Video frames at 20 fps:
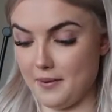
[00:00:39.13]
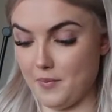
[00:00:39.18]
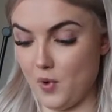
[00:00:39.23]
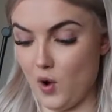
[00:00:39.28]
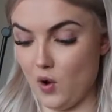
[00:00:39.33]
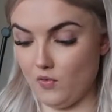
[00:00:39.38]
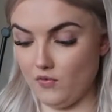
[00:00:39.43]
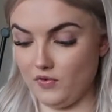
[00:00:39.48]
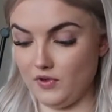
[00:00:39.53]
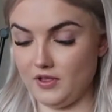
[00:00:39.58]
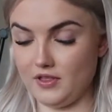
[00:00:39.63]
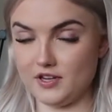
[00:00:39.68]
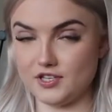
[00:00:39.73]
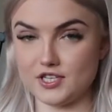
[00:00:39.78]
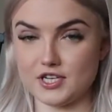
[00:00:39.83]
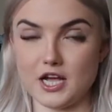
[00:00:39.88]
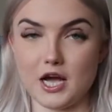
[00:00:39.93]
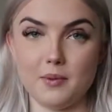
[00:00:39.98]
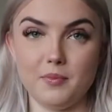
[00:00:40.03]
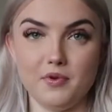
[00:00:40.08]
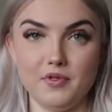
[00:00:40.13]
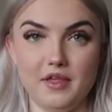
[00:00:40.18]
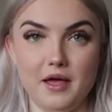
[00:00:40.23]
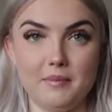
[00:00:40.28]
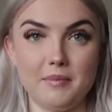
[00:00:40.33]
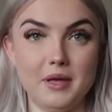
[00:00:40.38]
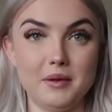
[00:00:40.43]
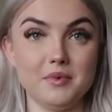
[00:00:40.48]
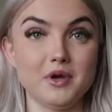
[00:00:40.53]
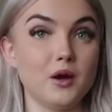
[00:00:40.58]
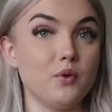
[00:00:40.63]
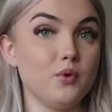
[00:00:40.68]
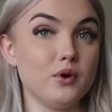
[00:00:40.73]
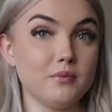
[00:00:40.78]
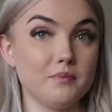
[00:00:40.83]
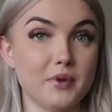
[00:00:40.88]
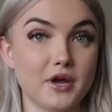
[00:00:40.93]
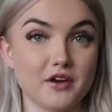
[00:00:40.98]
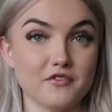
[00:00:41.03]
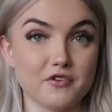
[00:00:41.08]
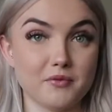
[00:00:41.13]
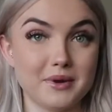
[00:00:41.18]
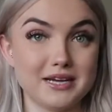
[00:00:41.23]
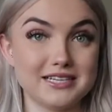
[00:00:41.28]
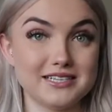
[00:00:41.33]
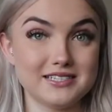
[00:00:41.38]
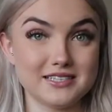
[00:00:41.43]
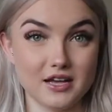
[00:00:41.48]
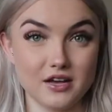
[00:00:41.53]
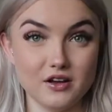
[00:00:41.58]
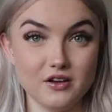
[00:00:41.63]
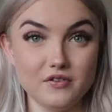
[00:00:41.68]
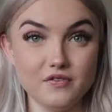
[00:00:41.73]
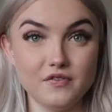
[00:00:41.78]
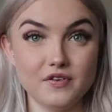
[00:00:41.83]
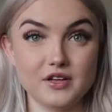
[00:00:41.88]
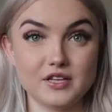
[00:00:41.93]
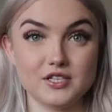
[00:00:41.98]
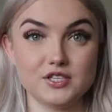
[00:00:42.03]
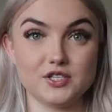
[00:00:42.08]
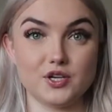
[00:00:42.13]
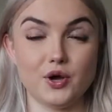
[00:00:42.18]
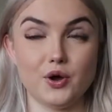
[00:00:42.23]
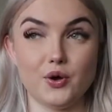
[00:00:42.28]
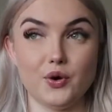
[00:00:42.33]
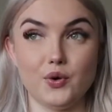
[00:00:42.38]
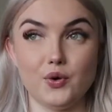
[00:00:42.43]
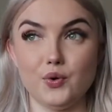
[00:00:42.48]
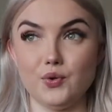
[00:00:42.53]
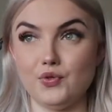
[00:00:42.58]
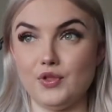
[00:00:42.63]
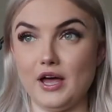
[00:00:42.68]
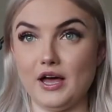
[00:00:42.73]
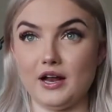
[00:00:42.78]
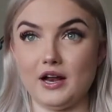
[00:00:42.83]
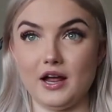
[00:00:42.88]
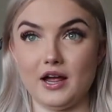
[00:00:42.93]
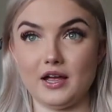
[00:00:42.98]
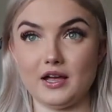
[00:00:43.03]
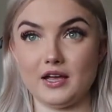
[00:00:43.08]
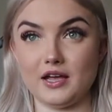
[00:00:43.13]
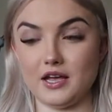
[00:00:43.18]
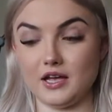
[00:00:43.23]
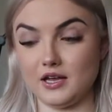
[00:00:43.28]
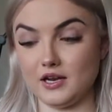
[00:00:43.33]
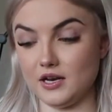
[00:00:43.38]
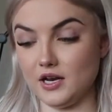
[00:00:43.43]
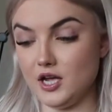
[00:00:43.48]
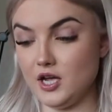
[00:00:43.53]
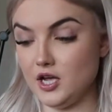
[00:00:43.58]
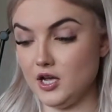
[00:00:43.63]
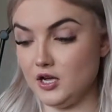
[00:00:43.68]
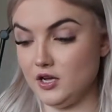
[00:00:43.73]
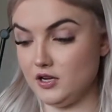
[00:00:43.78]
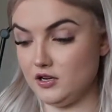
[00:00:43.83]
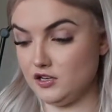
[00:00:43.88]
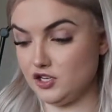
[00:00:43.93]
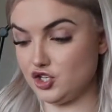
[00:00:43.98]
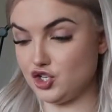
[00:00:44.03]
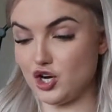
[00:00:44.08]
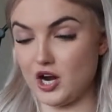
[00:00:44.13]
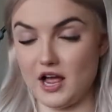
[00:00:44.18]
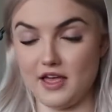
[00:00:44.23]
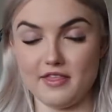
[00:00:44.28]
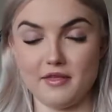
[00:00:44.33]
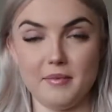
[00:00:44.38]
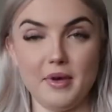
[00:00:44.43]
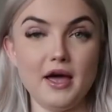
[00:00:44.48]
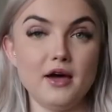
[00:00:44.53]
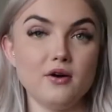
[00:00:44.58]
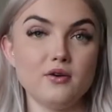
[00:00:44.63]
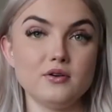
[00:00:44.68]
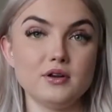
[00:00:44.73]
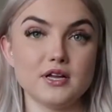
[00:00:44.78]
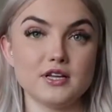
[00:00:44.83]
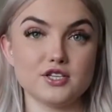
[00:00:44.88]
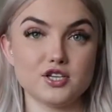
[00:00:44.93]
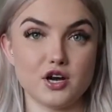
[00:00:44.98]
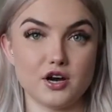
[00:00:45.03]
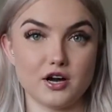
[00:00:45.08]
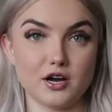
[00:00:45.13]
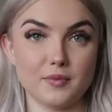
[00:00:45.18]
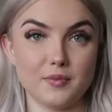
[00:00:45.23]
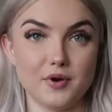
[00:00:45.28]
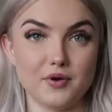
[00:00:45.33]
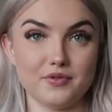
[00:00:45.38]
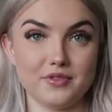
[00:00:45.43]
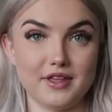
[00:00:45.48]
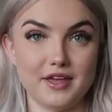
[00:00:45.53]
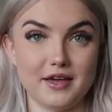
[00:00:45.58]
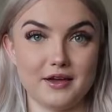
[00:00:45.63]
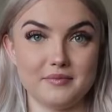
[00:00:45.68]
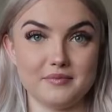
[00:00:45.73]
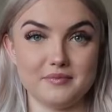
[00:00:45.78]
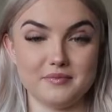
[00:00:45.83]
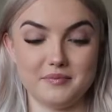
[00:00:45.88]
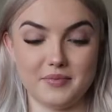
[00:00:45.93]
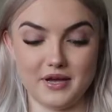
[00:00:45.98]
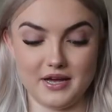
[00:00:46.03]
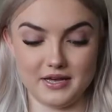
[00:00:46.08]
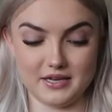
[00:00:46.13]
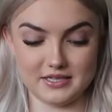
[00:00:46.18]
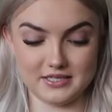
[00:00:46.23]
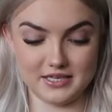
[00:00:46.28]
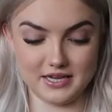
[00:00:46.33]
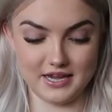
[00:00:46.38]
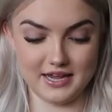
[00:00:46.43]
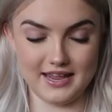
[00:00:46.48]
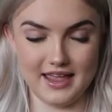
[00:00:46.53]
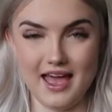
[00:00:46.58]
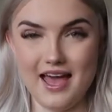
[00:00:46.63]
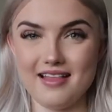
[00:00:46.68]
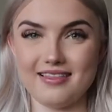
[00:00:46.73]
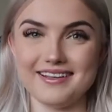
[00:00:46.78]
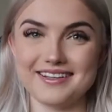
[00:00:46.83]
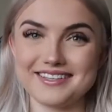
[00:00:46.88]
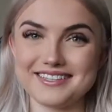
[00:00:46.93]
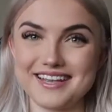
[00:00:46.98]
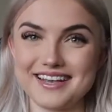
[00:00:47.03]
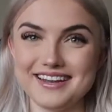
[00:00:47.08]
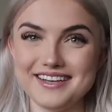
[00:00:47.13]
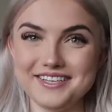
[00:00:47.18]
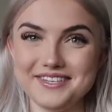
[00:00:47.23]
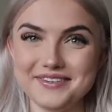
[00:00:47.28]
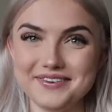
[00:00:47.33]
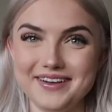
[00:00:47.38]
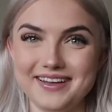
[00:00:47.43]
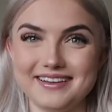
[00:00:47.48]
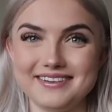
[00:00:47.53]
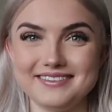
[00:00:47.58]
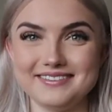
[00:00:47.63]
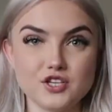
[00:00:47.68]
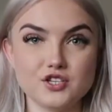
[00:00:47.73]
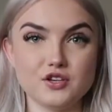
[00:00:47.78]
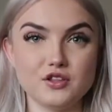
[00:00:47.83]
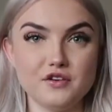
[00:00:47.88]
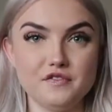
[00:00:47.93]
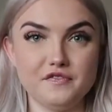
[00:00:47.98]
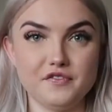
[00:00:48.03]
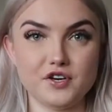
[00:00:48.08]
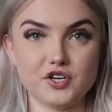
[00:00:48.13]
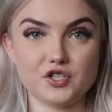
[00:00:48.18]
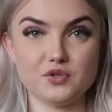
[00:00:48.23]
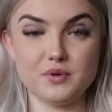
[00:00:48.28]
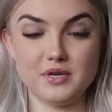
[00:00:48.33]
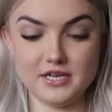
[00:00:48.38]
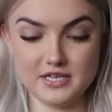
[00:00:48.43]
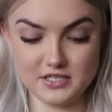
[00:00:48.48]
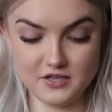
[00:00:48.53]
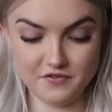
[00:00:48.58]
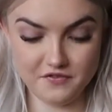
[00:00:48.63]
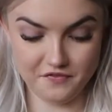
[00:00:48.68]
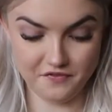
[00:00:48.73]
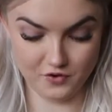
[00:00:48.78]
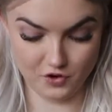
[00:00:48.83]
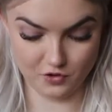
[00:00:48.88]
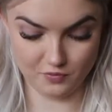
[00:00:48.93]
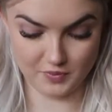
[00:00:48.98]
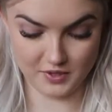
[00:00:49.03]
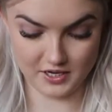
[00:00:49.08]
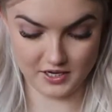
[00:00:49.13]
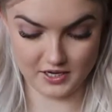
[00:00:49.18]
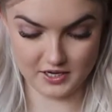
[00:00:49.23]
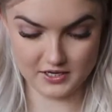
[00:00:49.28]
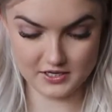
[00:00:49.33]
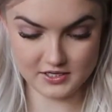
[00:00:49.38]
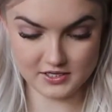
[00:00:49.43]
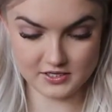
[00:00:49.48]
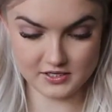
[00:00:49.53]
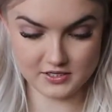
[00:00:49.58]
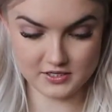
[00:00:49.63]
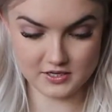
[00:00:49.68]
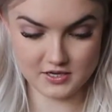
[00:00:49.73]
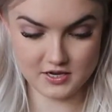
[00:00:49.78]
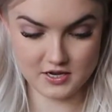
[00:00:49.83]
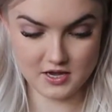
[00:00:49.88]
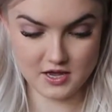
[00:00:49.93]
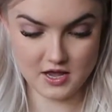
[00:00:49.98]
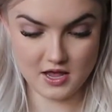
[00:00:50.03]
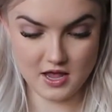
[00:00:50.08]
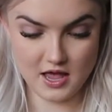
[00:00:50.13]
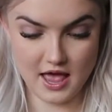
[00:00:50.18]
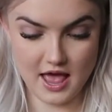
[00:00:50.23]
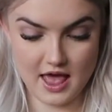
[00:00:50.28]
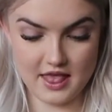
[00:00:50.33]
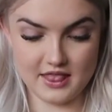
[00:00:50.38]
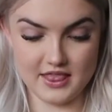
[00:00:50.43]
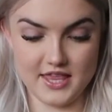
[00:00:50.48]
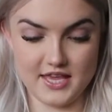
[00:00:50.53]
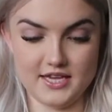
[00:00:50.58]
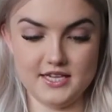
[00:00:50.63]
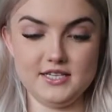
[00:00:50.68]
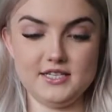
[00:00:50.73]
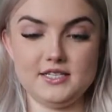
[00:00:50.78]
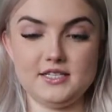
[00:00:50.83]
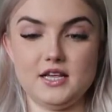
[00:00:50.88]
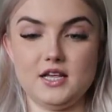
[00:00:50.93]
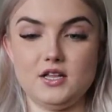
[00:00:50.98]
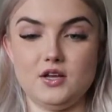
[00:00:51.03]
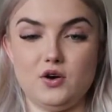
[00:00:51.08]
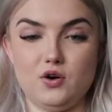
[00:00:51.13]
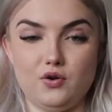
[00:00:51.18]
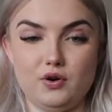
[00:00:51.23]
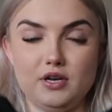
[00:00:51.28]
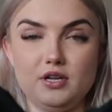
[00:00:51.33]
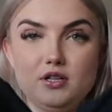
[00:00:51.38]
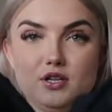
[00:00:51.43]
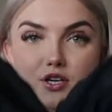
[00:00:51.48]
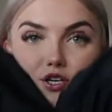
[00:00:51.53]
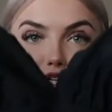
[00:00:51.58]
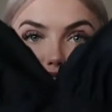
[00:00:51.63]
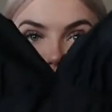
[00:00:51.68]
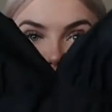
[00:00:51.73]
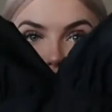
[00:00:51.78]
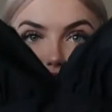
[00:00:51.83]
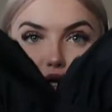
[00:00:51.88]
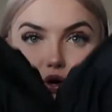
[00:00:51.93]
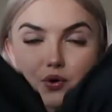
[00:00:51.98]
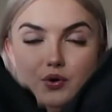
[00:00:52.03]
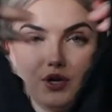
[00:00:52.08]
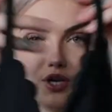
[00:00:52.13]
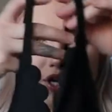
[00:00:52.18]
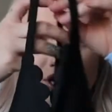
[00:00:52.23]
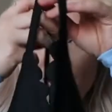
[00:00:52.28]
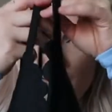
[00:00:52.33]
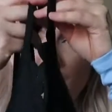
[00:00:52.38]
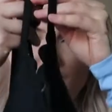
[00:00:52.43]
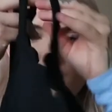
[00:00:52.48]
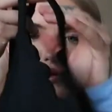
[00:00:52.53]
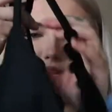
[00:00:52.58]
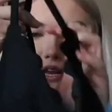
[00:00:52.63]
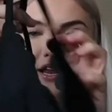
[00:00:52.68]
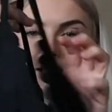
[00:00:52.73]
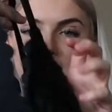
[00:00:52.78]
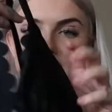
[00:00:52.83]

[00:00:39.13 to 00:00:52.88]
hopefully there's a couple that maybe I wouldn't pick for myself so that I can try them out and talk about them. But yeah, let's get into it. So the first one is a full piece. This already looks so cute. It